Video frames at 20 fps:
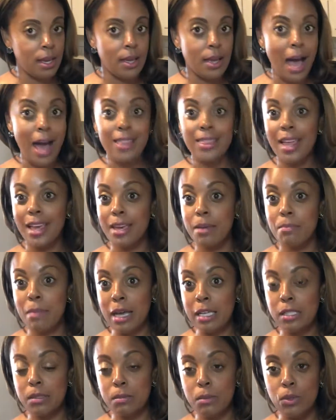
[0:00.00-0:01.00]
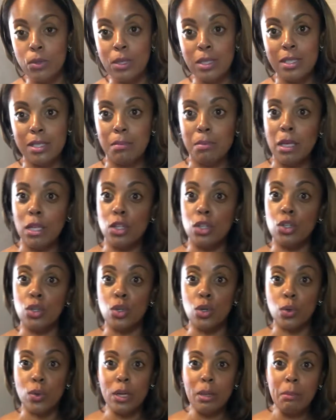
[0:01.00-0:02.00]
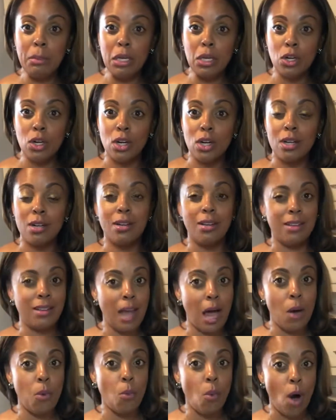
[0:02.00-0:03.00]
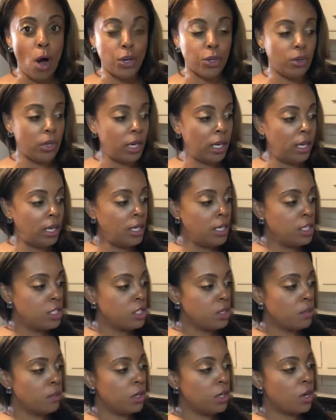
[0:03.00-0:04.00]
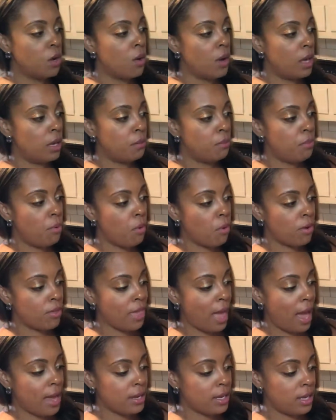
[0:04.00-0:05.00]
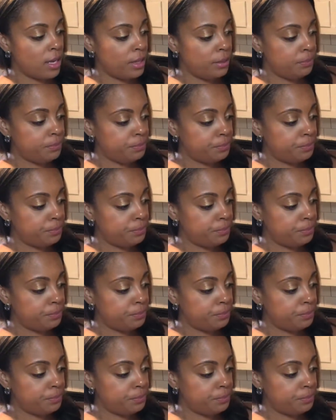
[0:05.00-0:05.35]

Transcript: I like my smoothies to be a little creamier and not watery. So I'm gonna go ahead and pour that in.